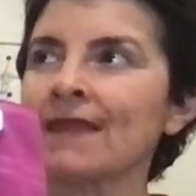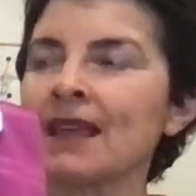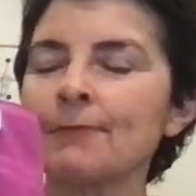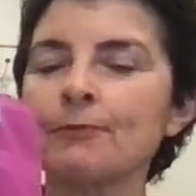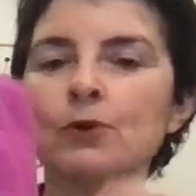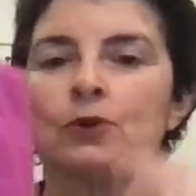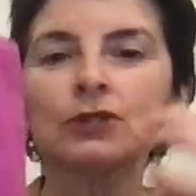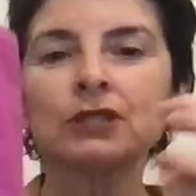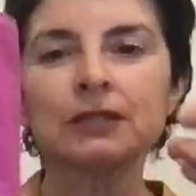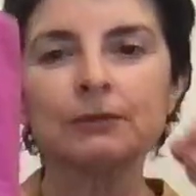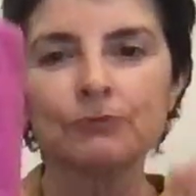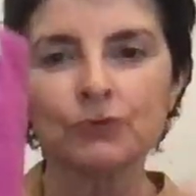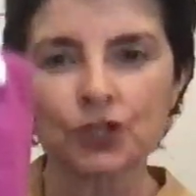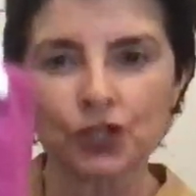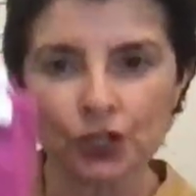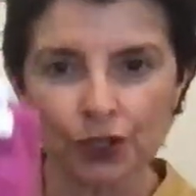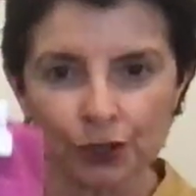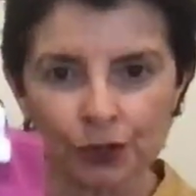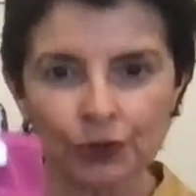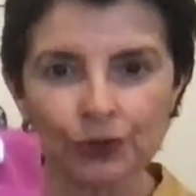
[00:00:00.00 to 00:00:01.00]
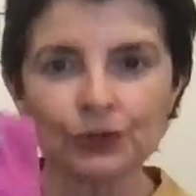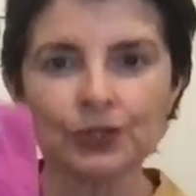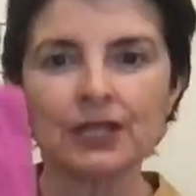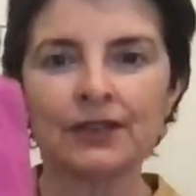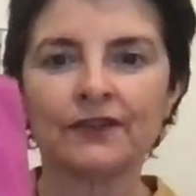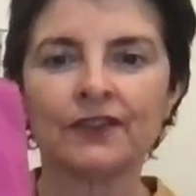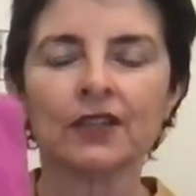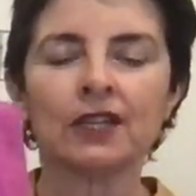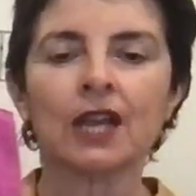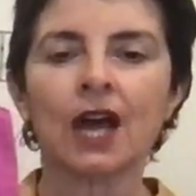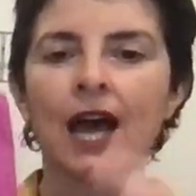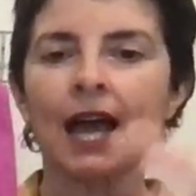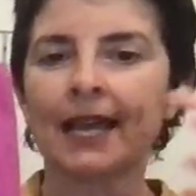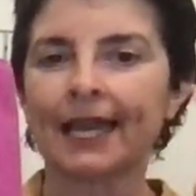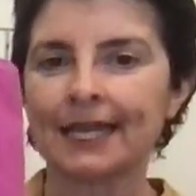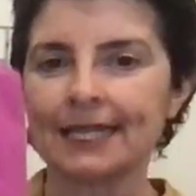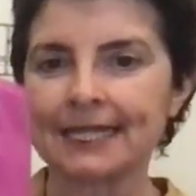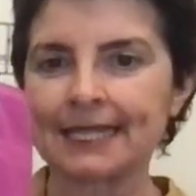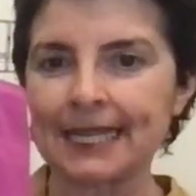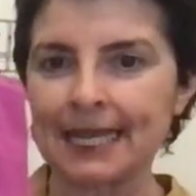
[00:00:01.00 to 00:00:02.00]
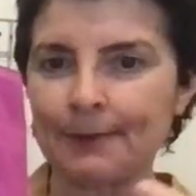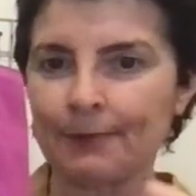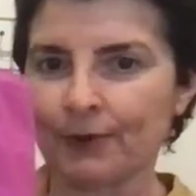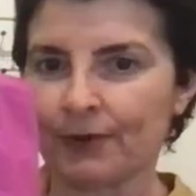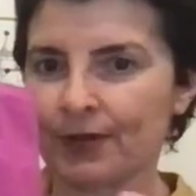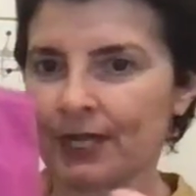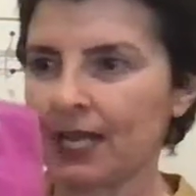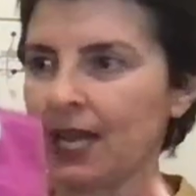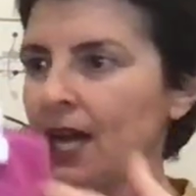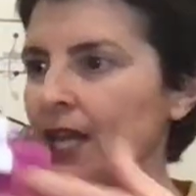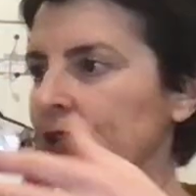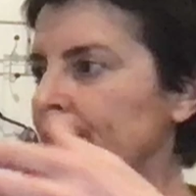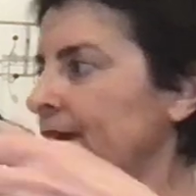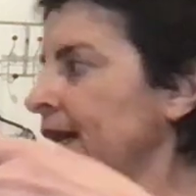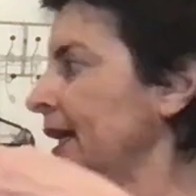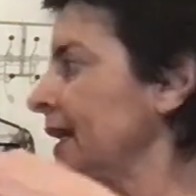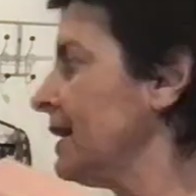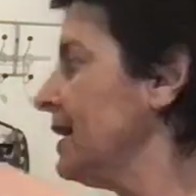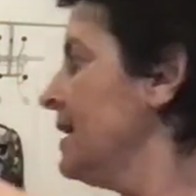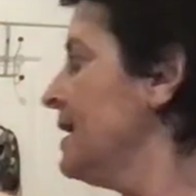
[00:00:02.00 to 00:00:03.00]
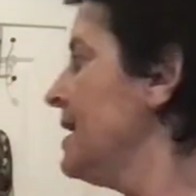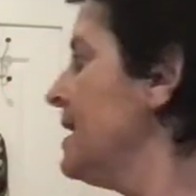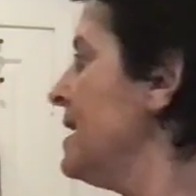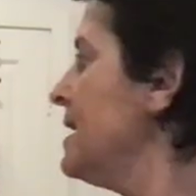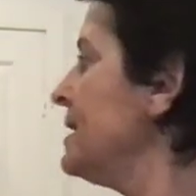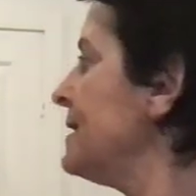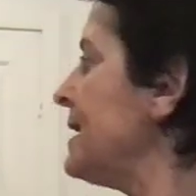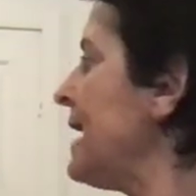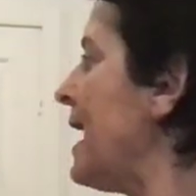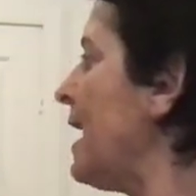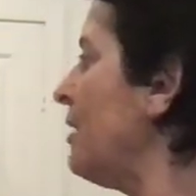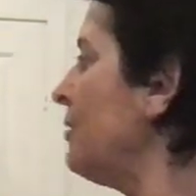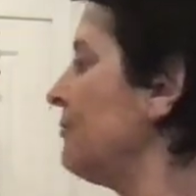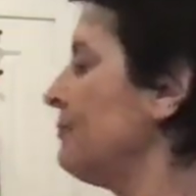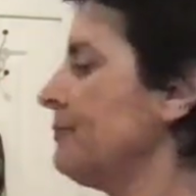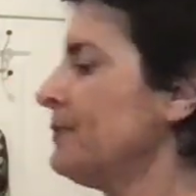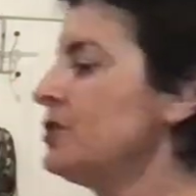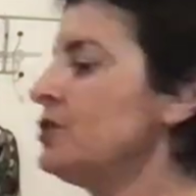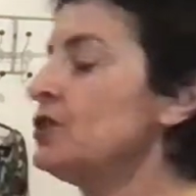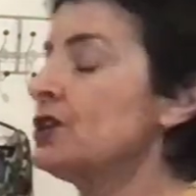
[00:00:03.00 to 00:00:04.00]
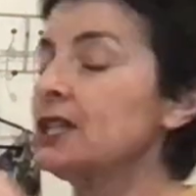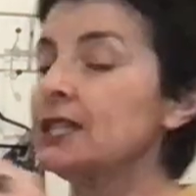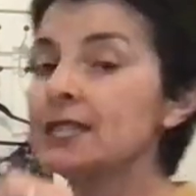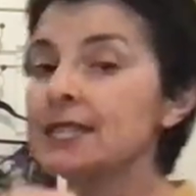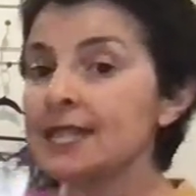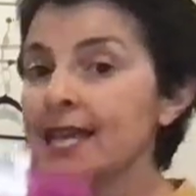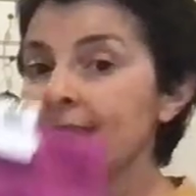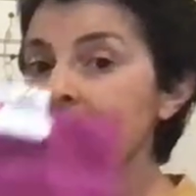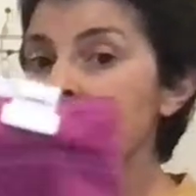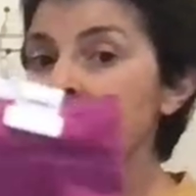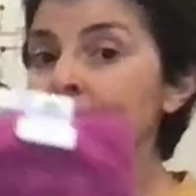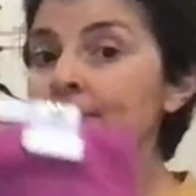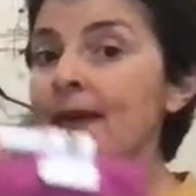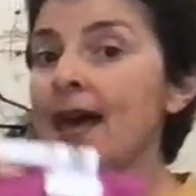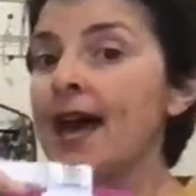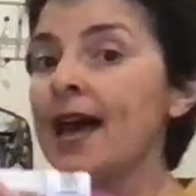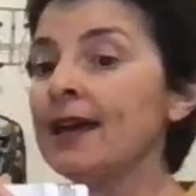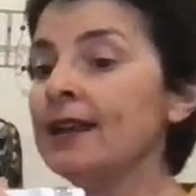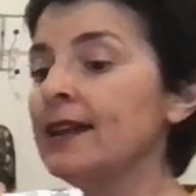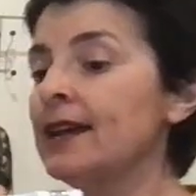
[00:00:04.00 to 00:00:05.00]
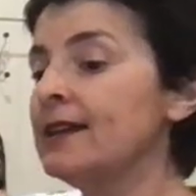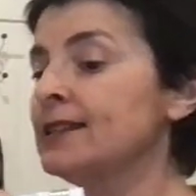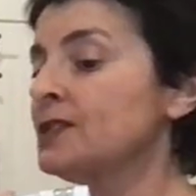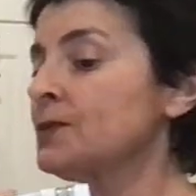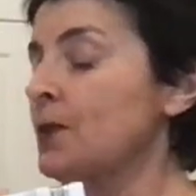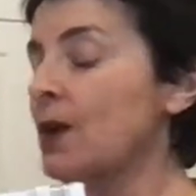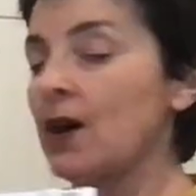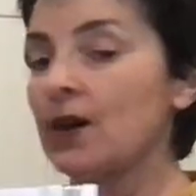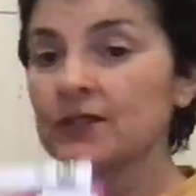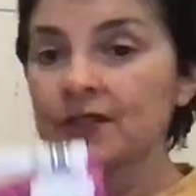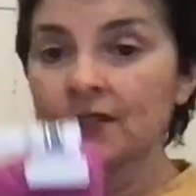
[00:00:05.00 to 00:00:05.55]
more subdued, if you like, and deeper in coloring. Now, you can team that as well.